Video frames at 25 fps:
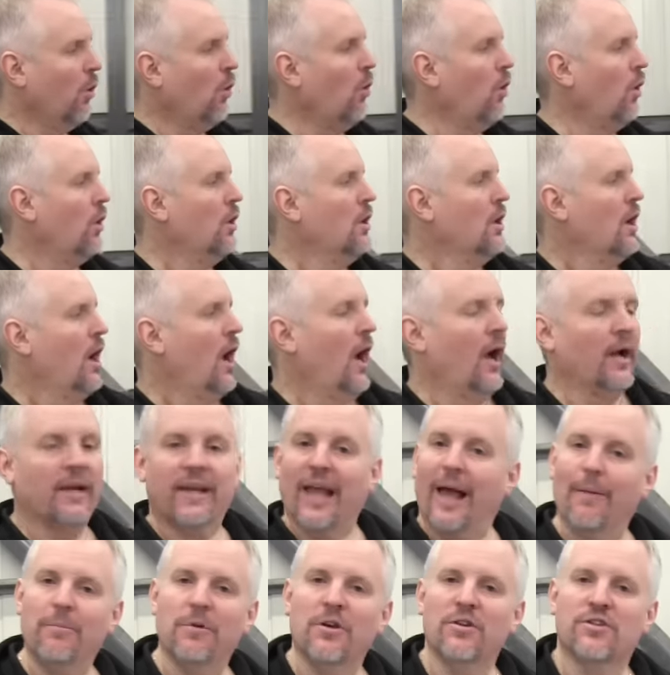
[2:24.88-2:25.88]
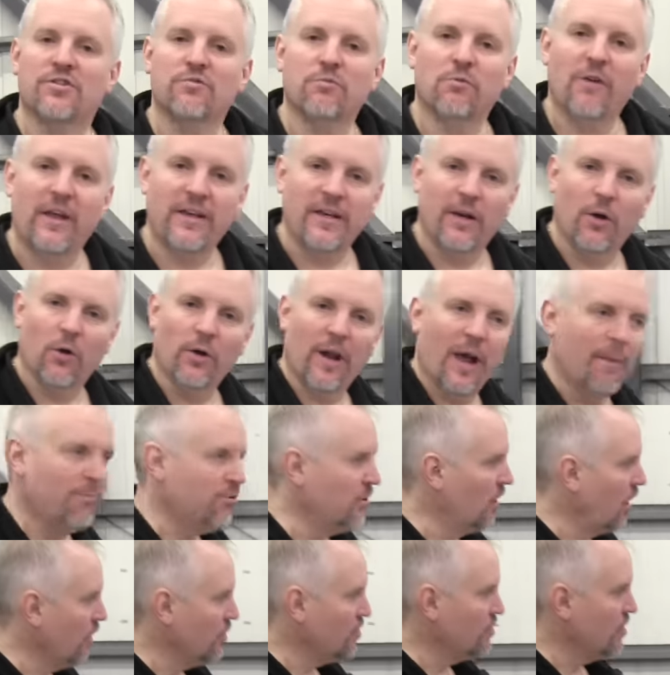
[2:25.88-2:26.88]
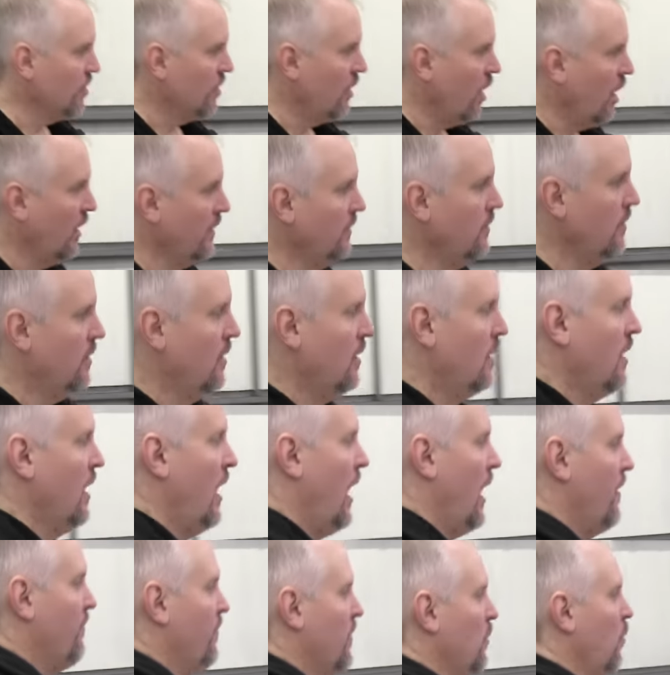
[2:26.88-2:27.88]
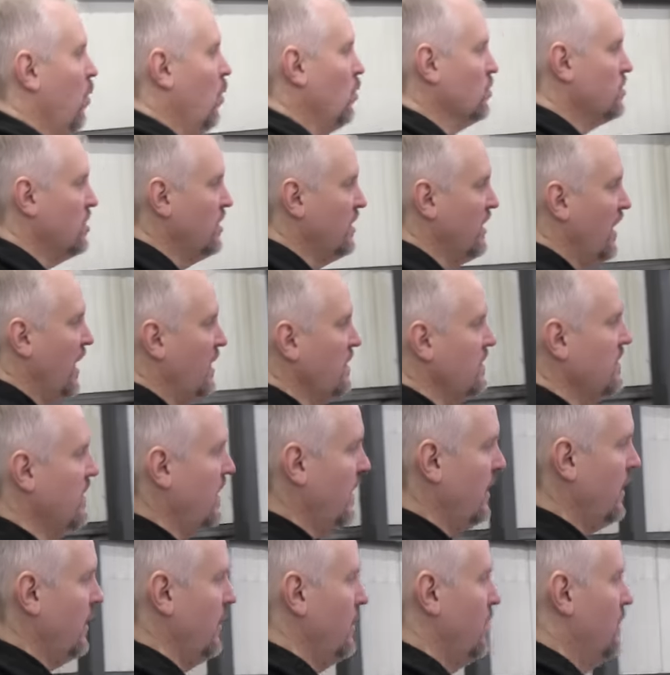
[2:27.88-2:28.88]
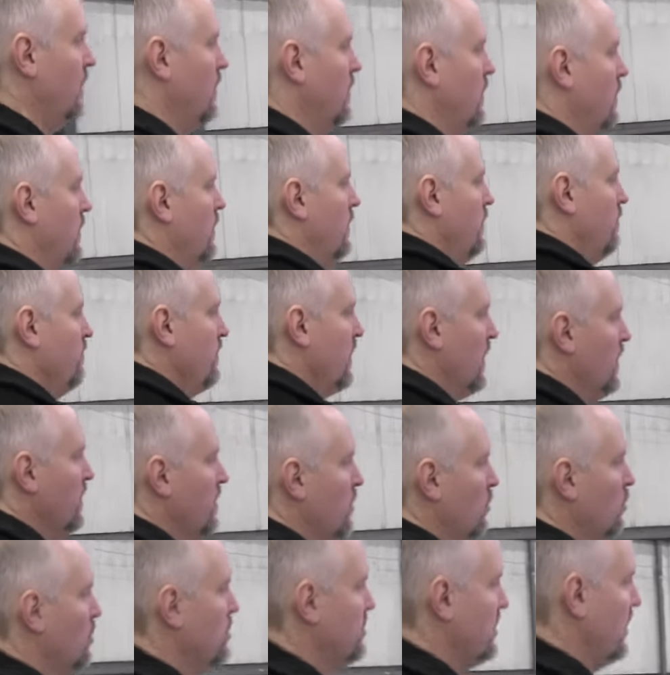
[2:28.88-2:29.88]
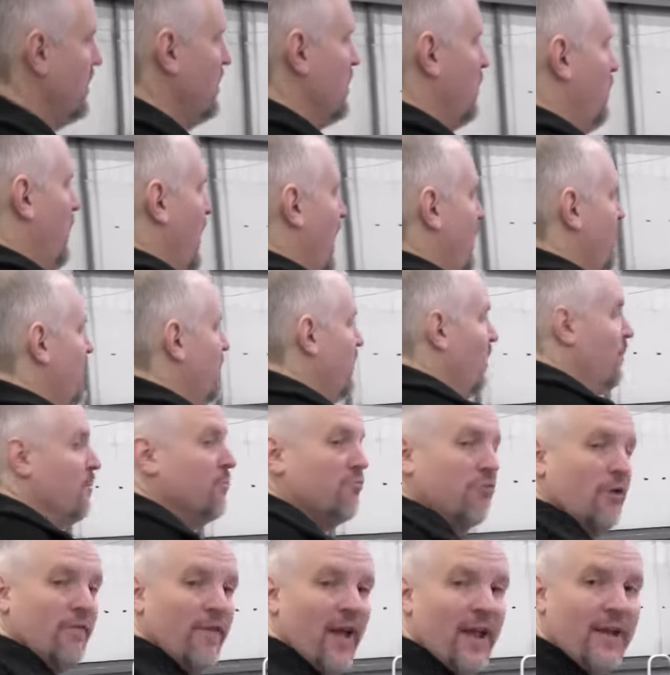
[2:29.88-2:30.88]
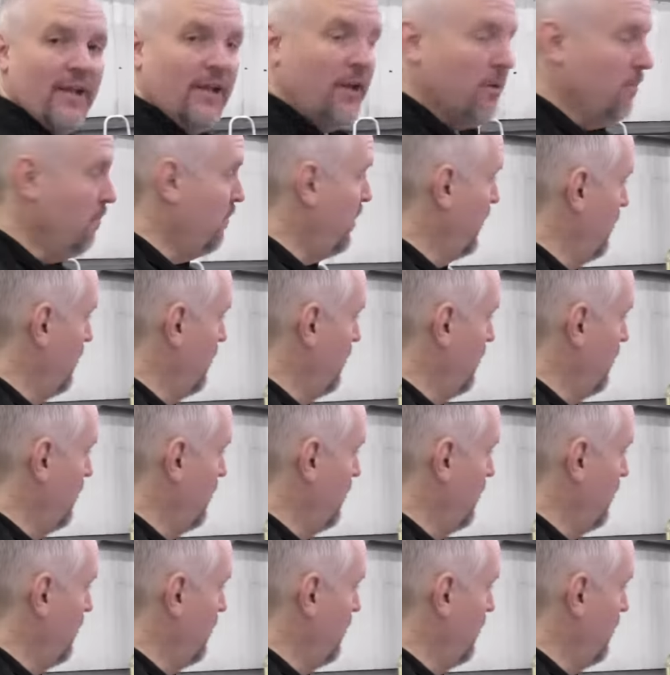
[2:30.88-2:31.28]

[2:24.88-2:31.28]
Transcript: more uh, cabinets ready on our production line. If we walk to the end here, you will see that we have a number of alien